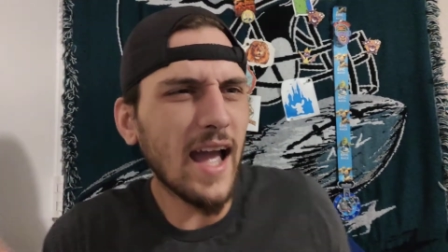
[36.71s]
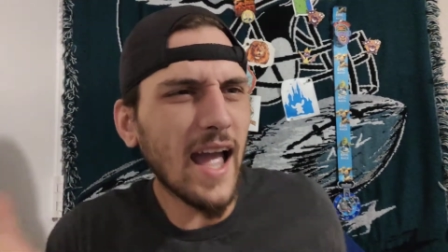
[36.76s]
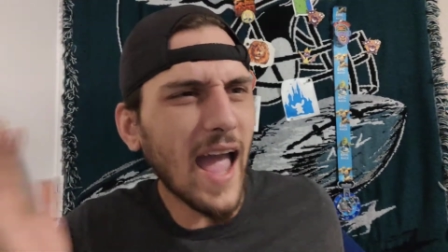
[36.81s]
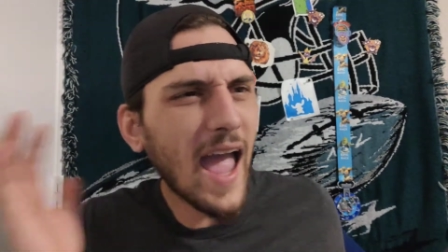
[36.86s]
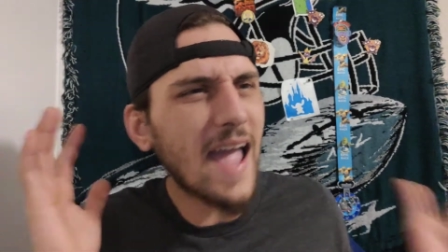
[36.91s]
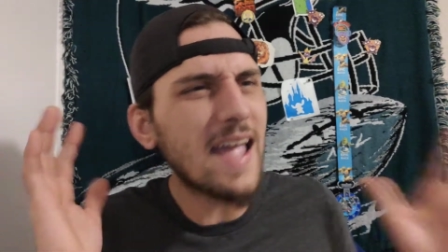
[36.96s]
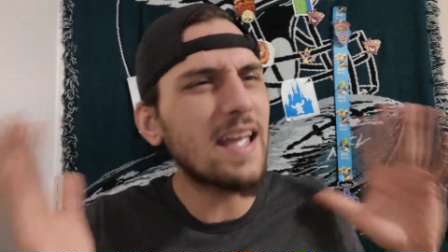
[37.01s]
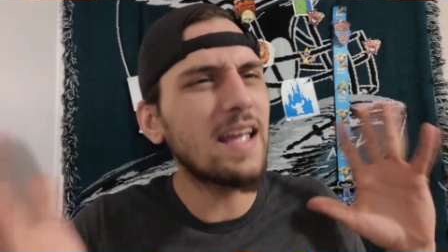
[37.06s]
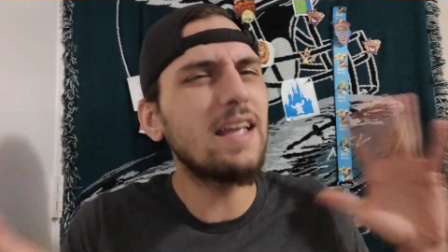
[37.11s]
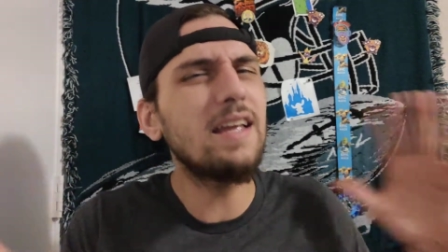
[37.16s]

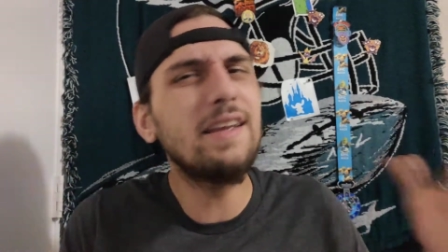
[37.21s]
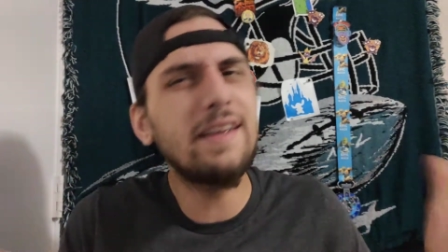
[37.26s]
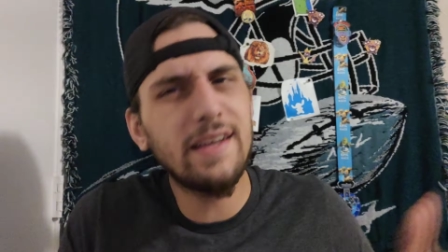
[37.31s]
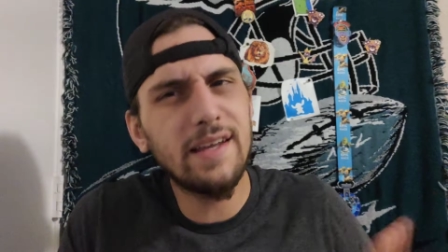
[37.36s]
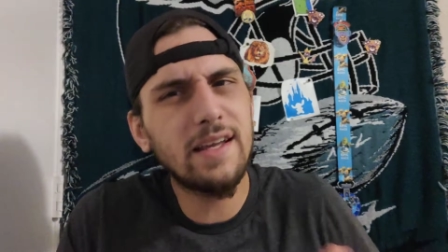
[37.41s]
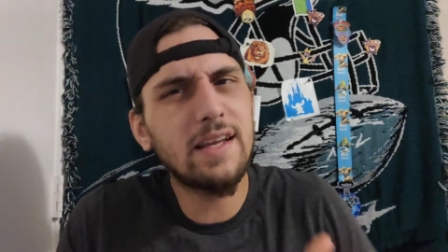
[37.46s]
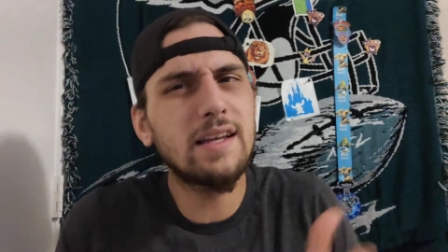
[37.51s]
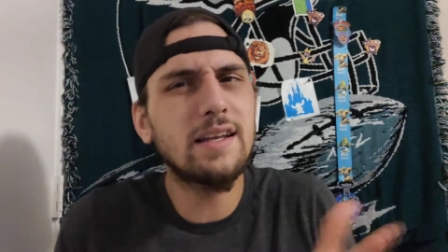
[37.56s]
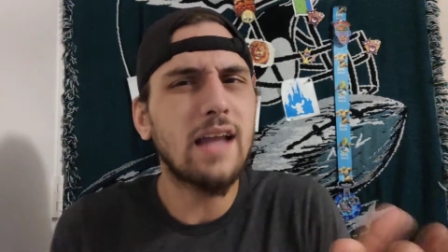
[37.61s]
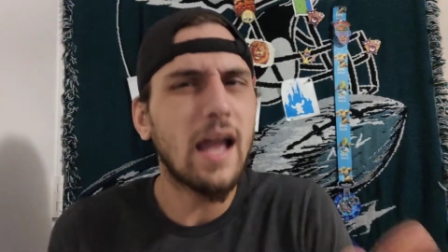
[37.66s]

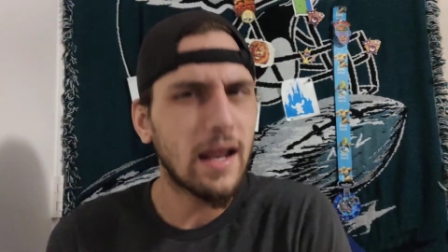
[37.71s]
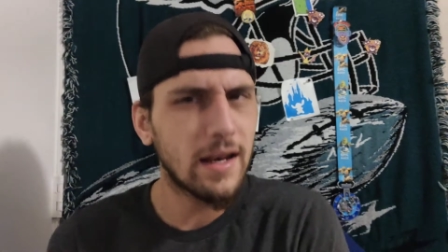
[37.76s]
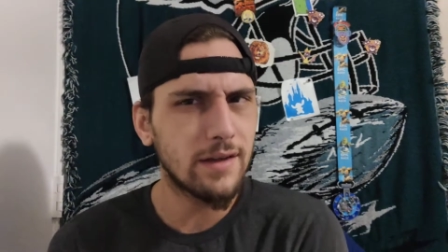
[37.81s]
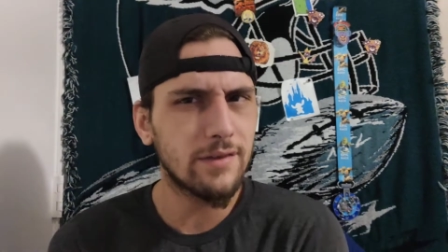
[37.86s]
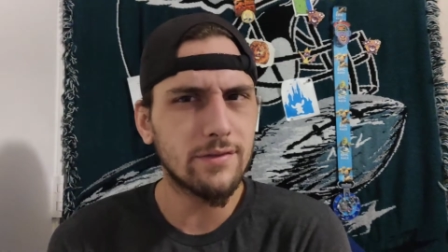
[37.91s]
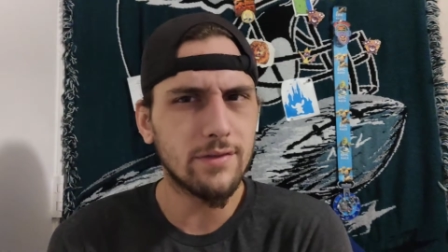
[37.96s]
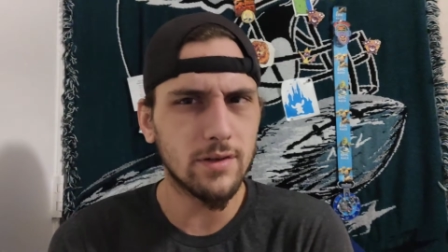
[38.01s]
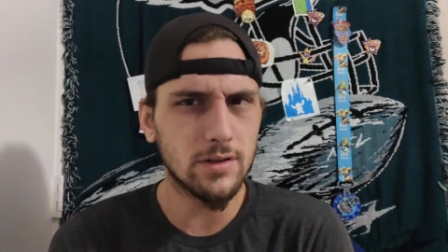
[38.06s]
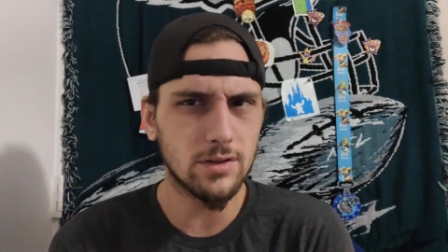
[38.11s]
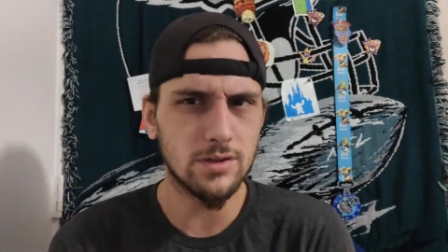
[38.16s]
I
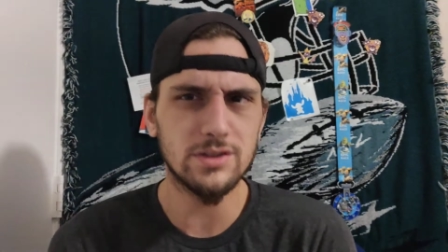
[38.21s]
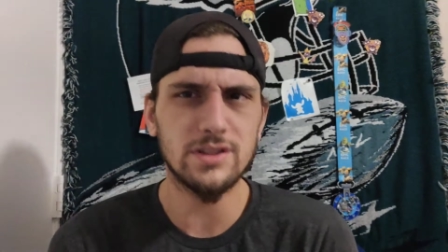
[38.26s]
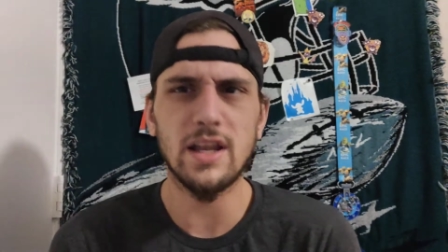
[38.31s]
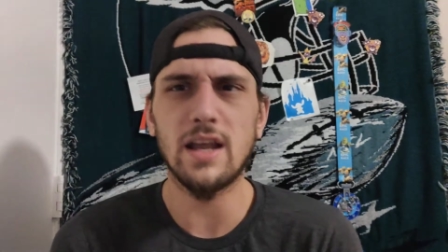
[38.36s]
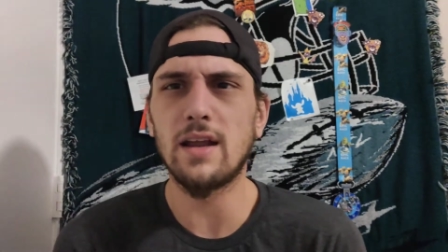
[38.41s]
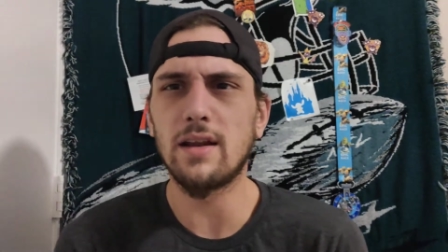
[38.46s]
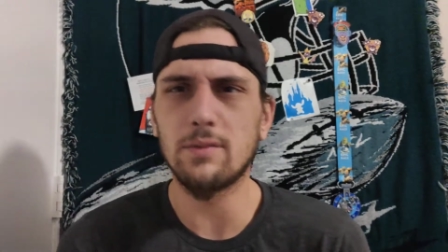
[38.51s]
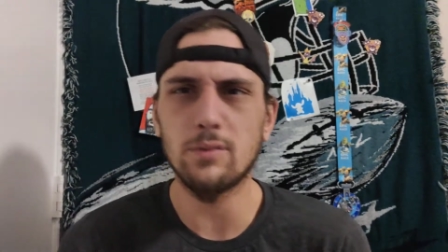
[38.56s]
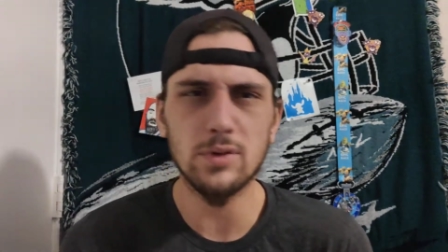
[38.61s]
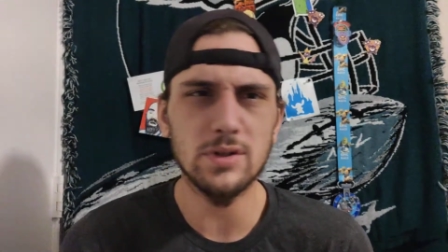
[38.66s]
kind of
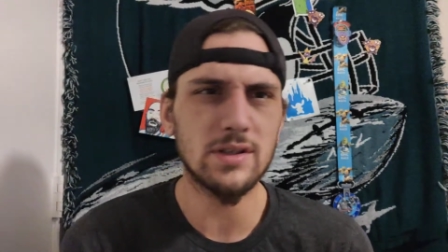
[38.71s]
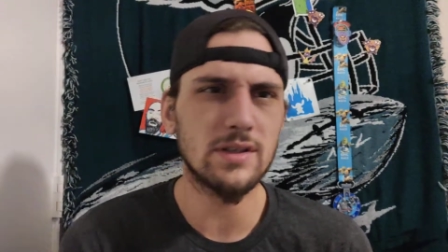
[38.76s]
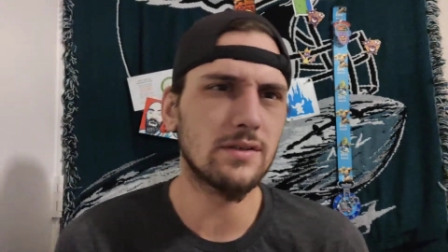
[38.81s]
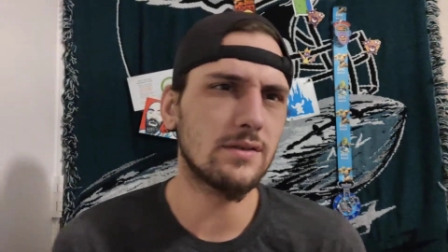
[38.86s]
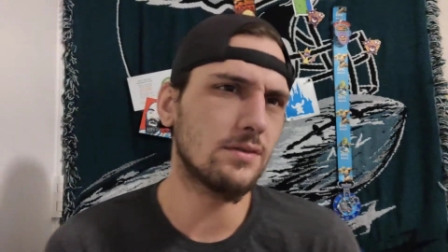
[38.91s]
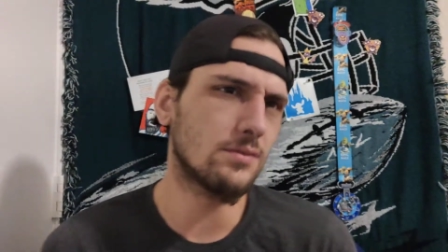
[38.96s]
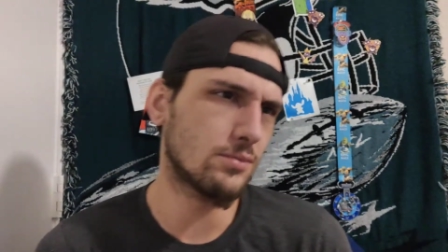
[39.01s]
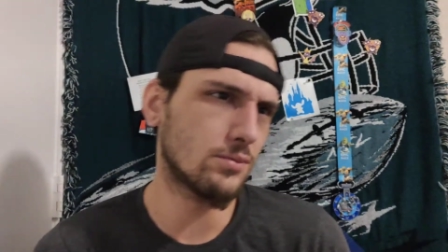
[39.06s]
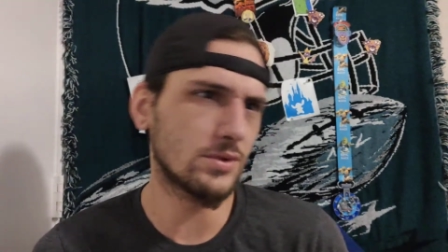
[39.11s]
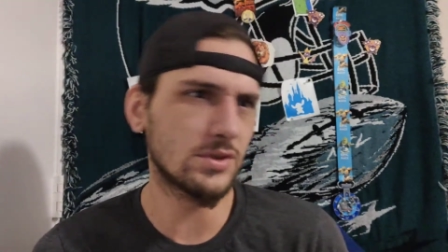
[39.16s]
understand
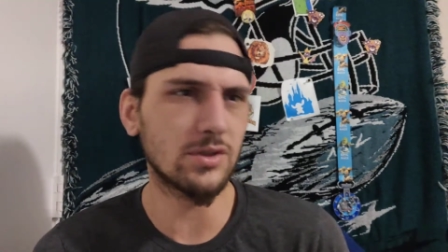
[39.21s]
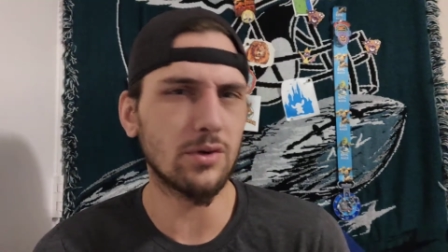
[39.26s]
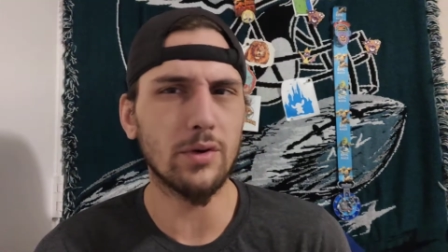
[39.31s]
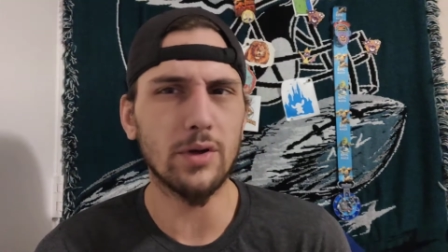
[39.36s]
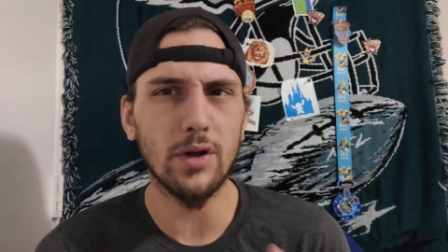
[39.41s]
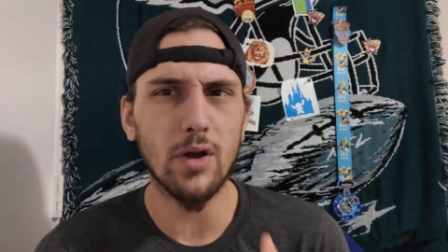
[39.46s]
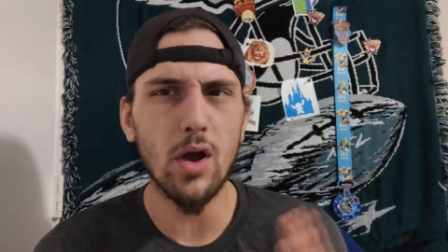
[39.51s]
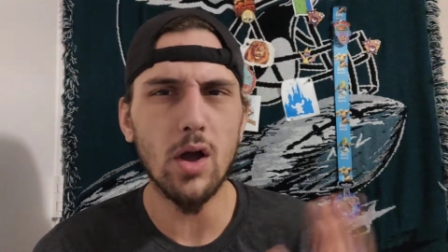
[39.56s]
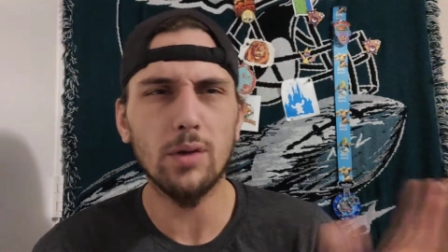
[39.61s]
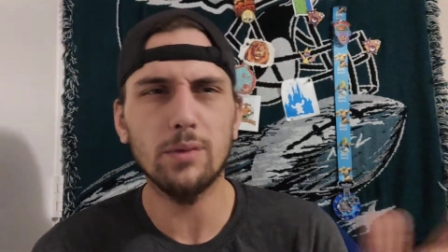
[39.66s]
what's
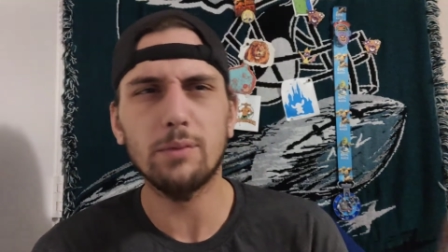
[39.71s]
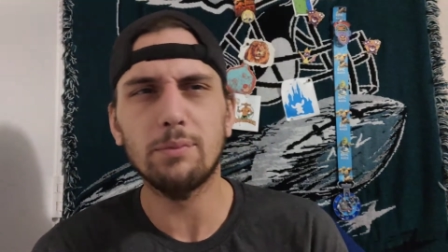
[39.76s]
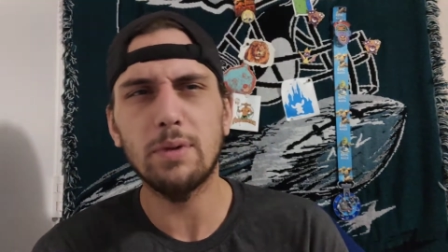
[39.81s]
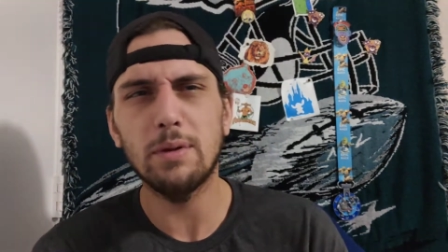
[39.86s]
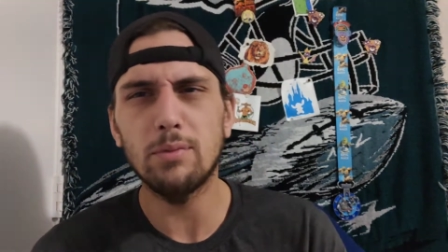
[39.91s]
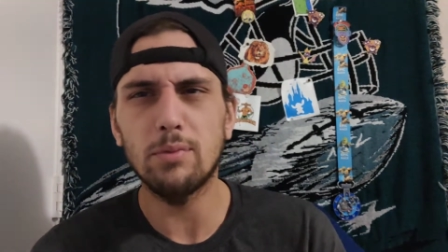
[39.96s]
going on.